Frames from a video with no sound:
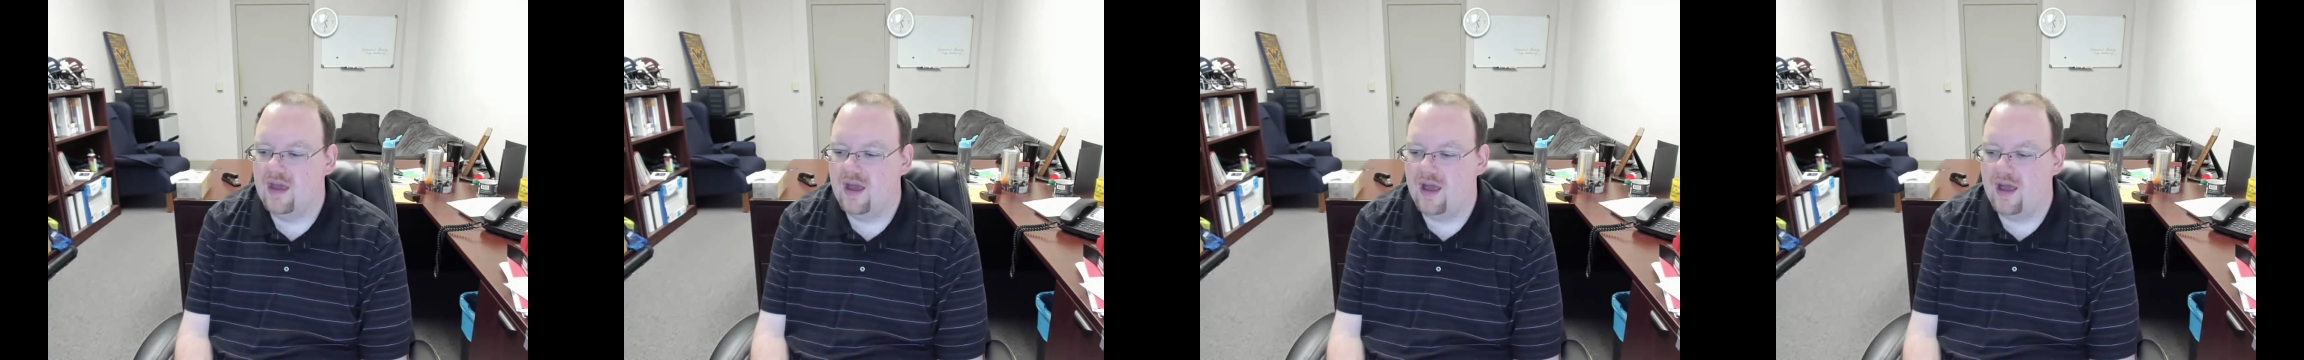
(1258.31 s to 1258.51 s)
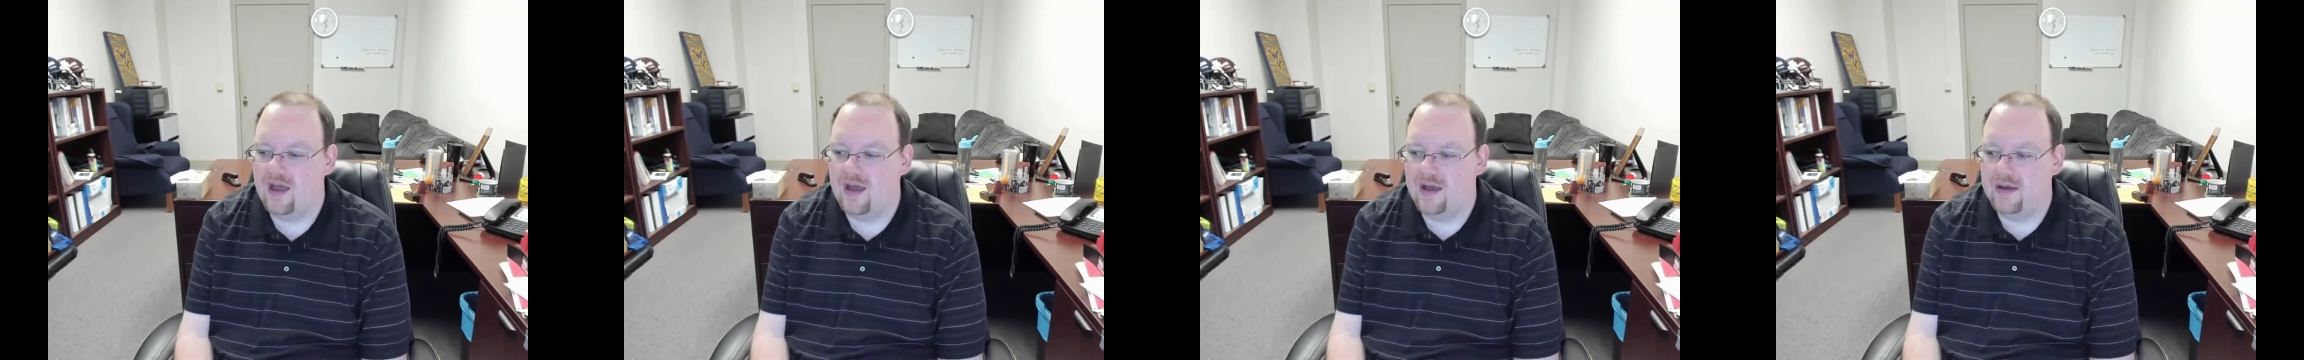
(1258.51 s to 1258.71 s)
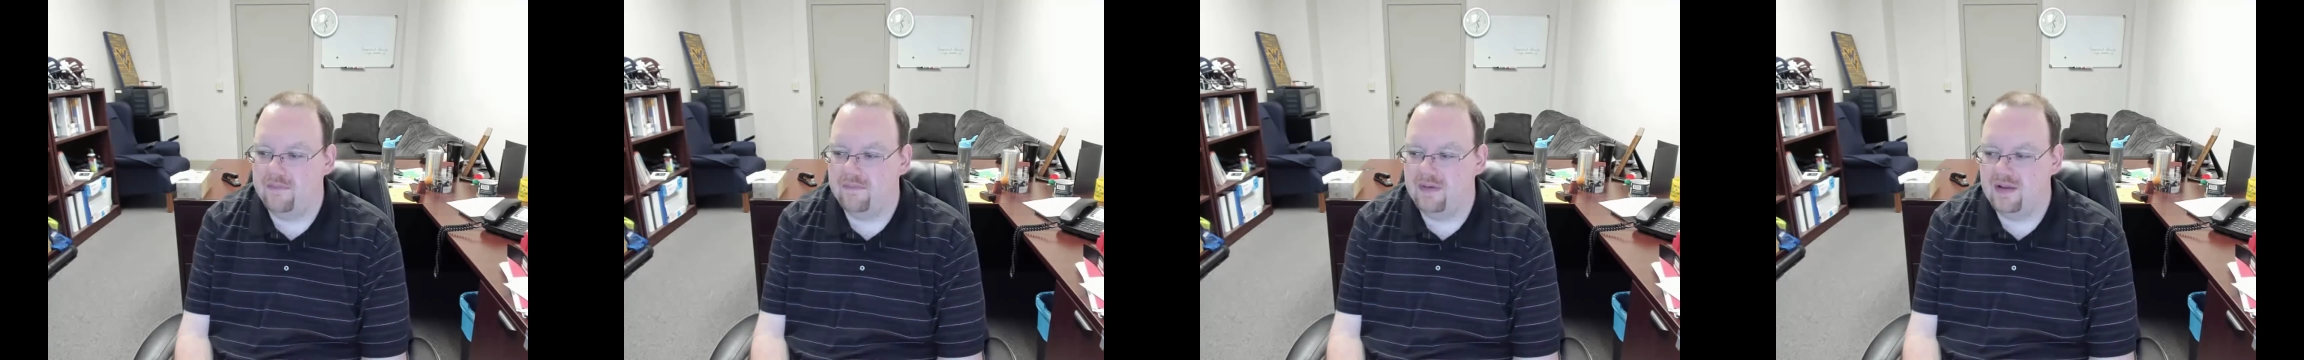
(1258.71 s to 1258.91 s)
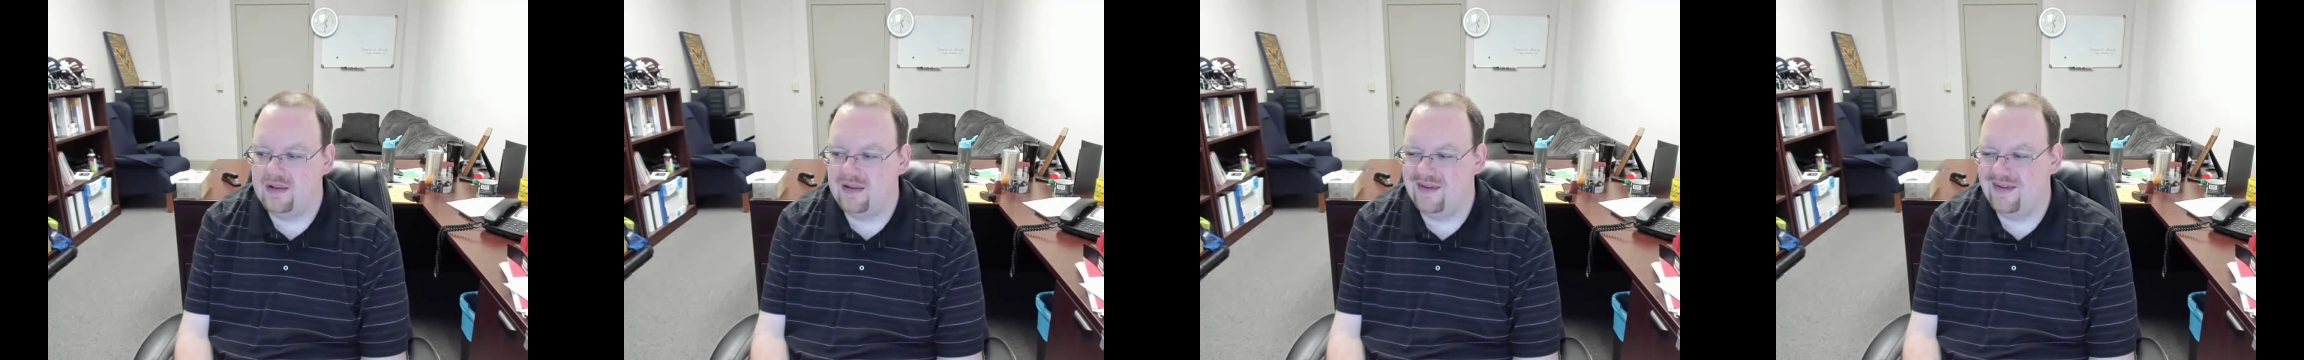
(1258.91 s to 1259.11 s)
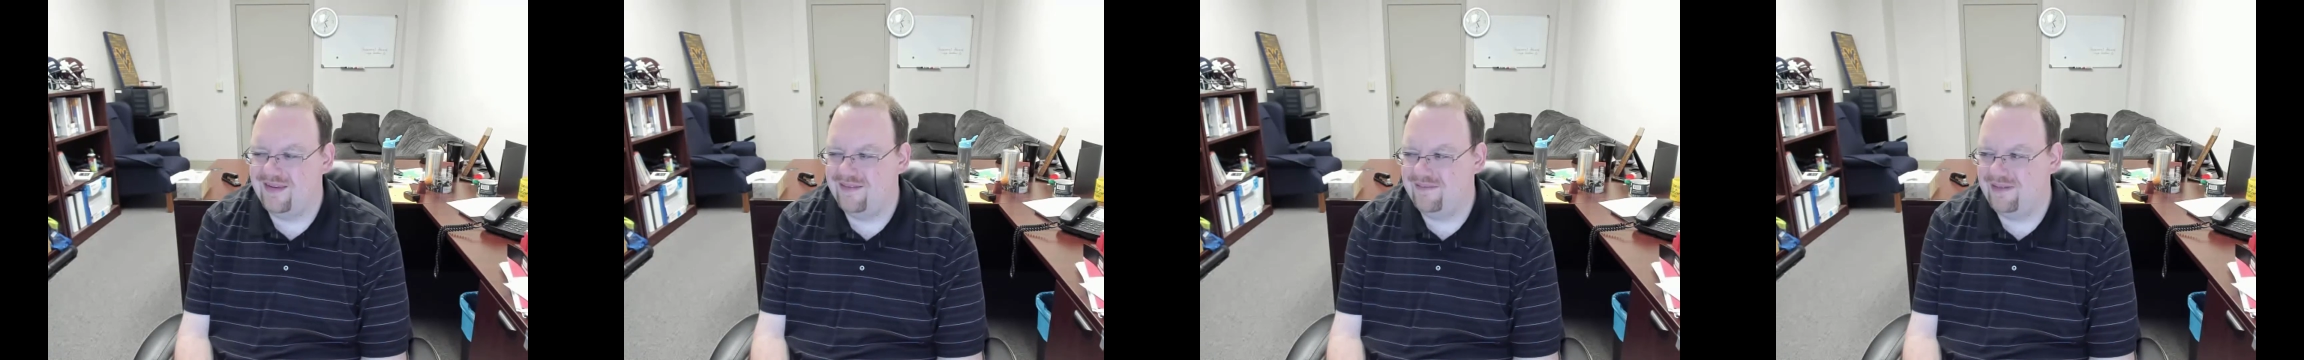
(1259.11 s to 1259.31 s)
Um,
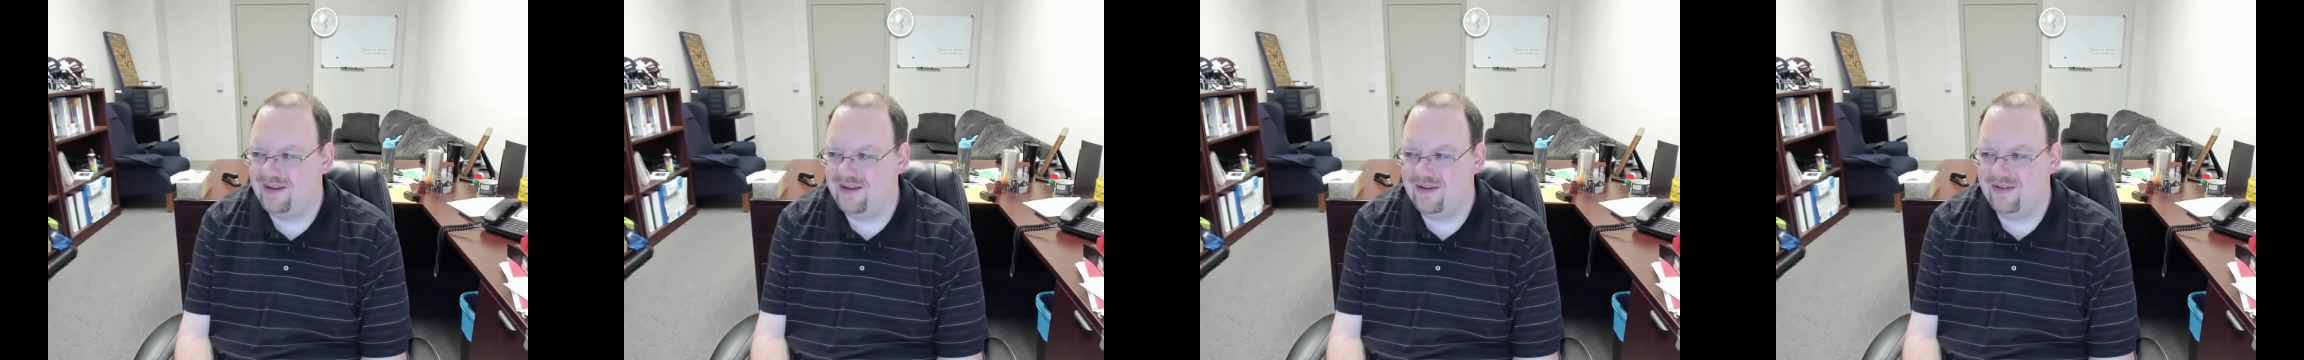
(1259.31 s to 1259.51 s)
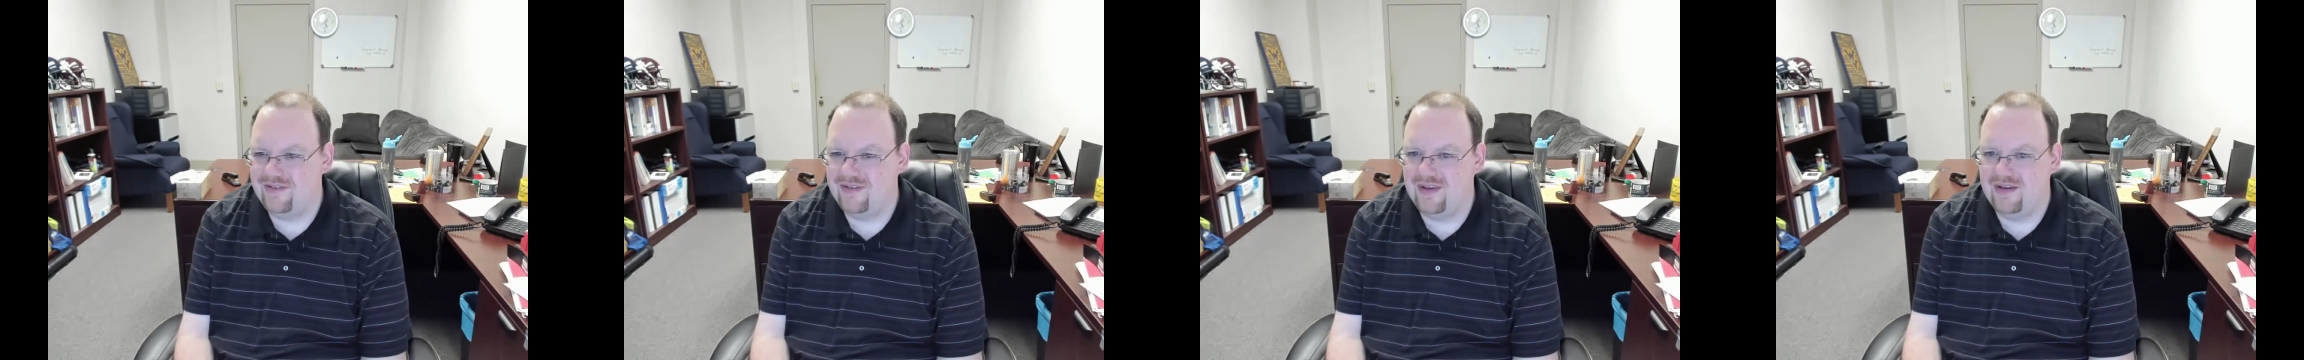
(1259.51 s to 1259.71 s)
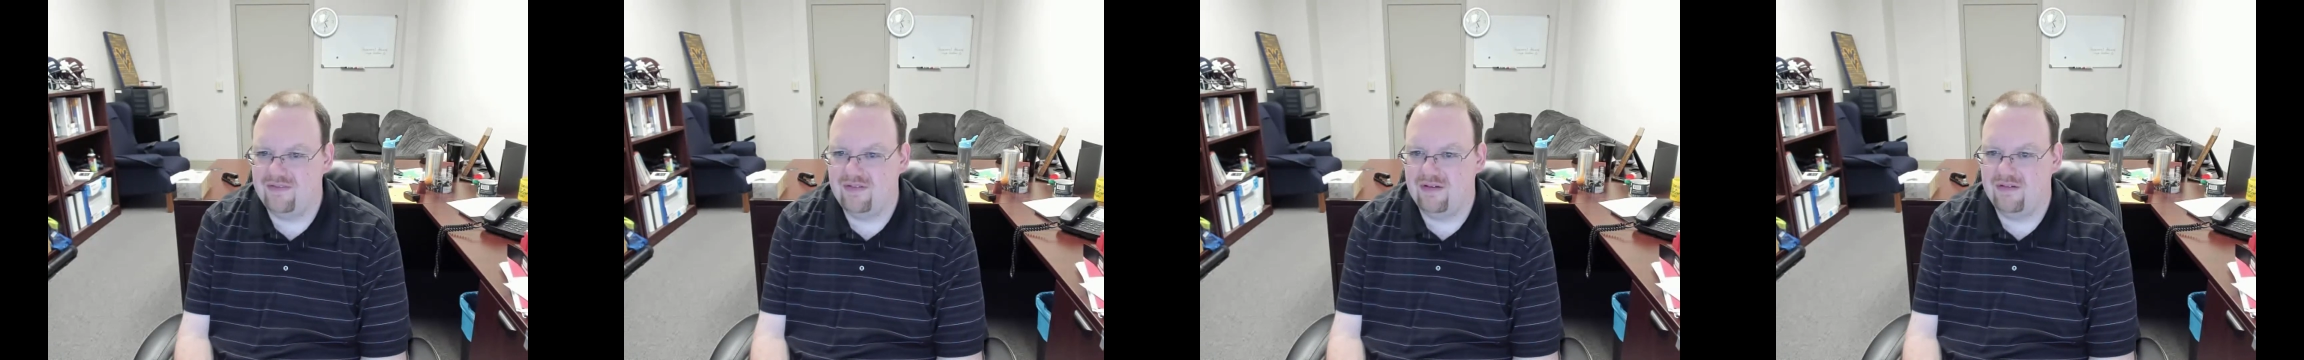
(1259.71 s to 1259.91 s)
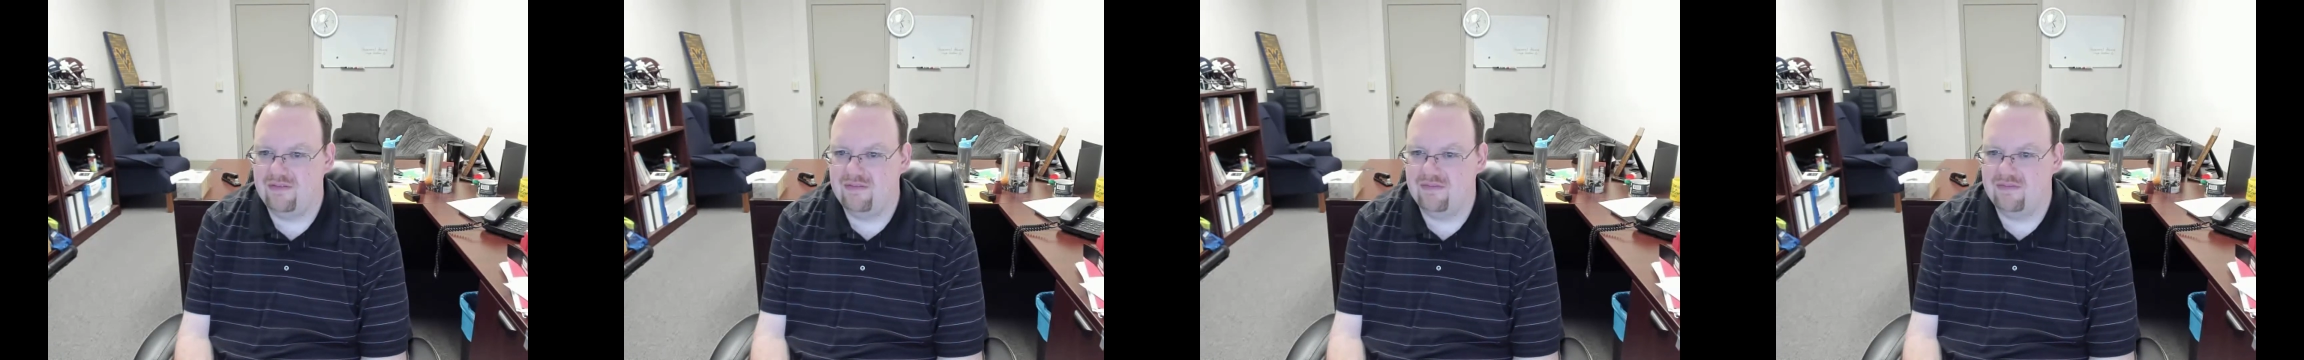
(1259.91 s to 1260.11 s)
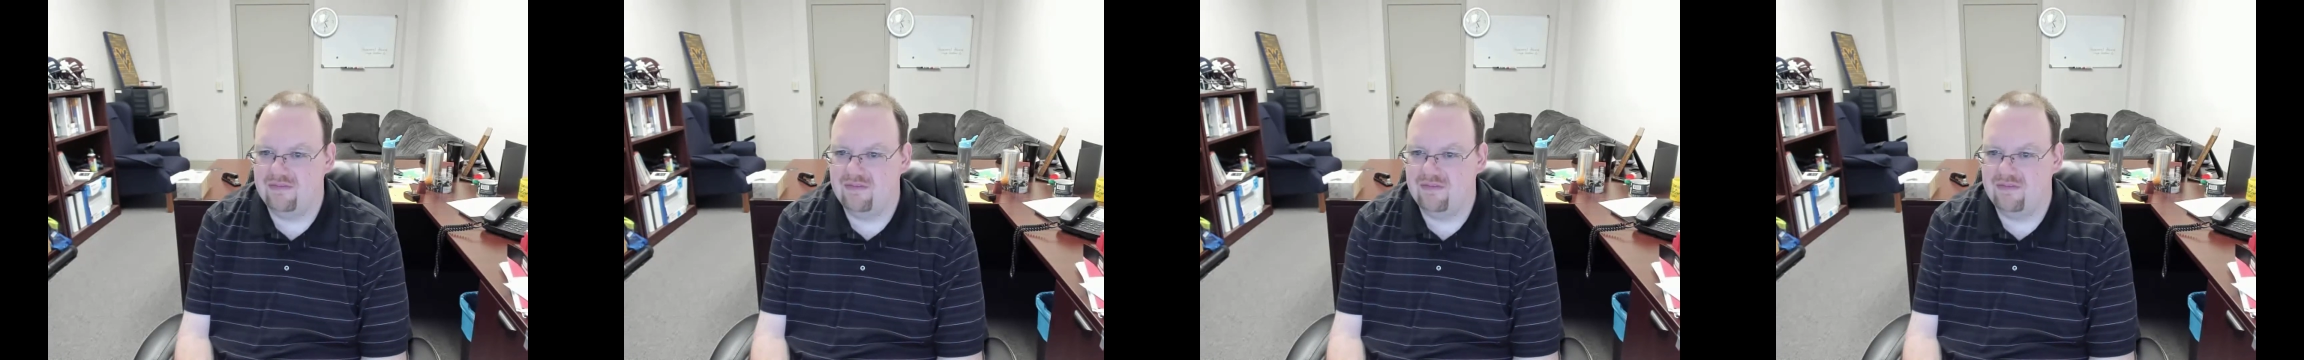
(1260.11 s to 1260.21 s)
again, because you have a,